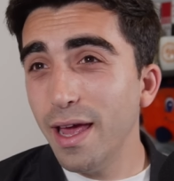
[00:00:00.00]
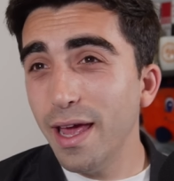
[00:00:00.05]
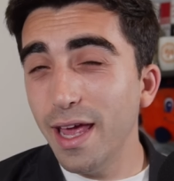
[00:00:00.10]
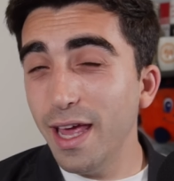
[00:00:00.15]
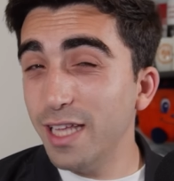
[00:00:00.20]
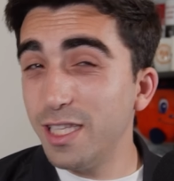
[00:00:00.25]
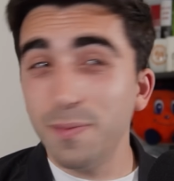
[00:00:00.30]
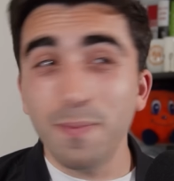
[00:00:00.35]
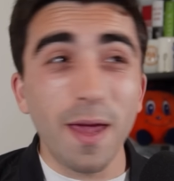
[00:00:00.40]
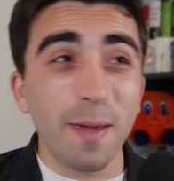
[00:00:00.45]

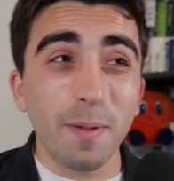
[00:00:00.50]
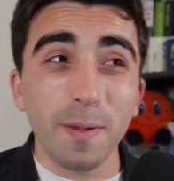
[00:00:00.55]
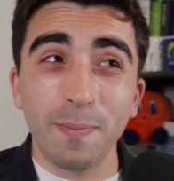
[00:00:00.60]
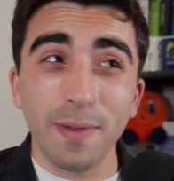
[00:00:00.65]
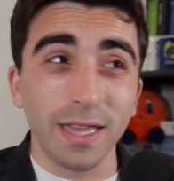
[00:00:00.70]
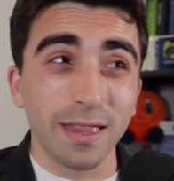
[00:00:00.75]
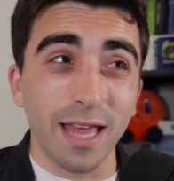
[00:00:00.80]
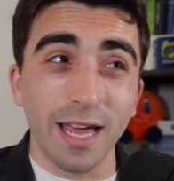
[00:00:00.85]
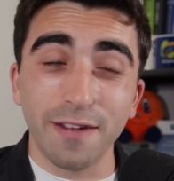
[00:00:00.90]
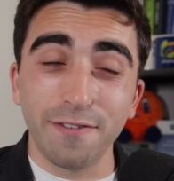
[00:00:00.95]
It's maybe
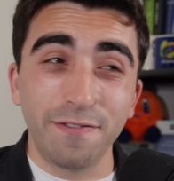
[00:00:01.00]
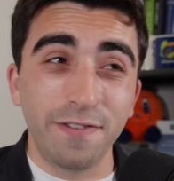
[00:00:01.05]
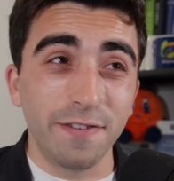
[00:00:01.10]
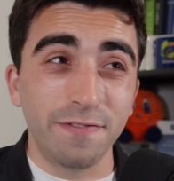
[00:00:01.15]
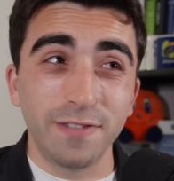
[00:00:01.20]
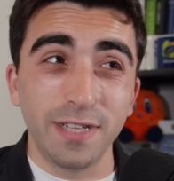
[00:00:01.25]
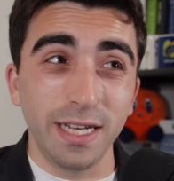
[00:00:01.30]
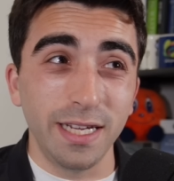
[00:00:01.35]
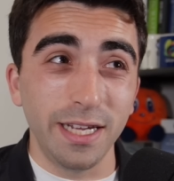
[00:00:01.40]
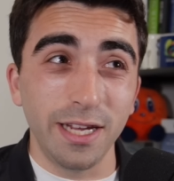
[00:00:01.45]
been like
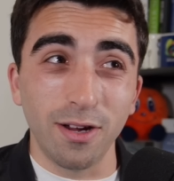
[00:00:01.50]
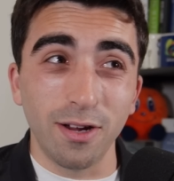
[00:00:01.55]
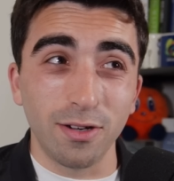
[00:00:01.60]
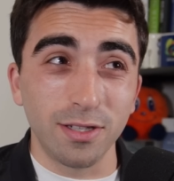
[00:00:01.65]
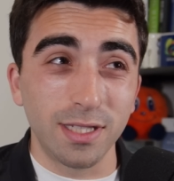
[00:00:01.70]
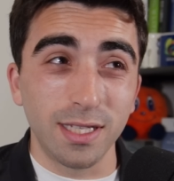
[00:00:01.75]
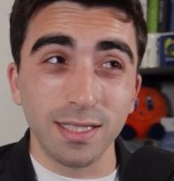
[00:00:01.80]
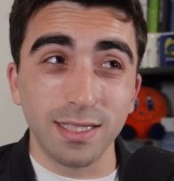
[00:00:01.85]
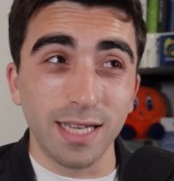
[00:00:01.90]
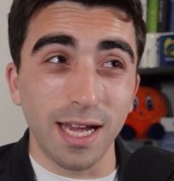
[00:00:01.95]
fifteen years
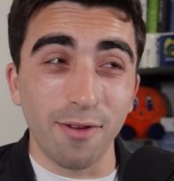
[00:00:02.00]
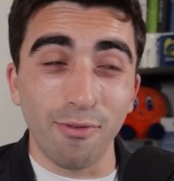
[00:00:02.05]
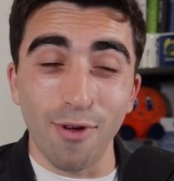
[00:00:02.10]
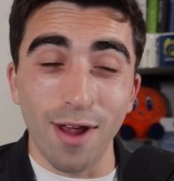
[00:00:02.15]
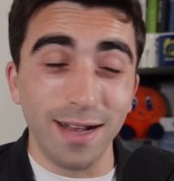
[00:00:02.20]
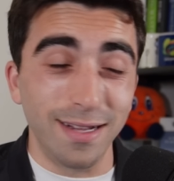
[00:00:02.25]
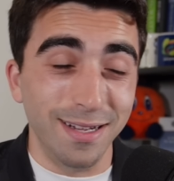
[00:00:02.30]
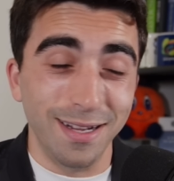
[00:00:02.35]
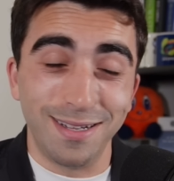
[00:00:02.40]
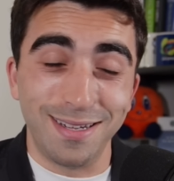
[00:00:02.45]
since I
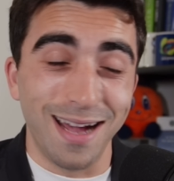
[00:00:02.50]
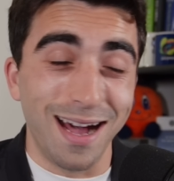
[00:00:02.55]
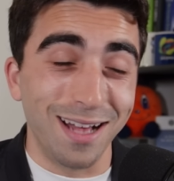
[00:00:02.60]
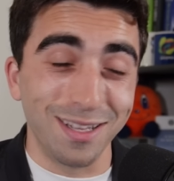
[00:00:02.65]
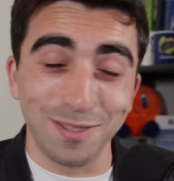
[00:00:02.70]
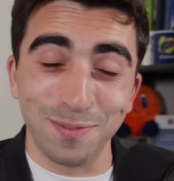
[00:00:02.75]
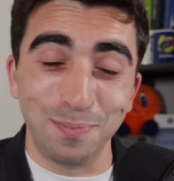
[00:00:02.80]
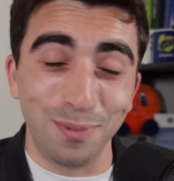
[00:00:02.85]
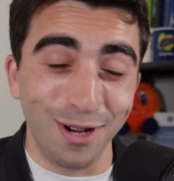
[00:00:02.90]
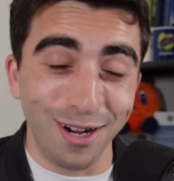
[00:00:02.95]
read
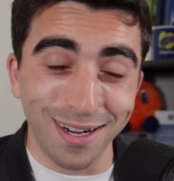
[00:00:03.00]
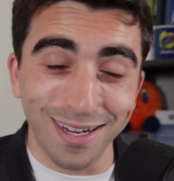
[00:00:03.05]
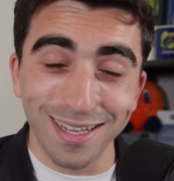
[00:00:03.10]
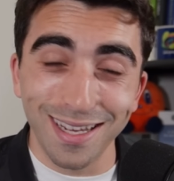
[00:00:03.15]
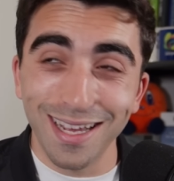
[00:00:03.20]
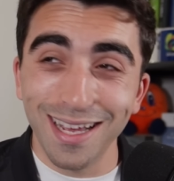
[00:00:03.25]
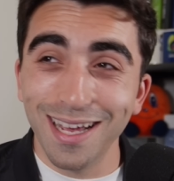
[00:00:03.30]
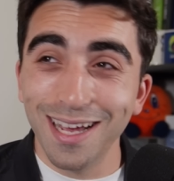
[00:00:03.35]
Nadal's book.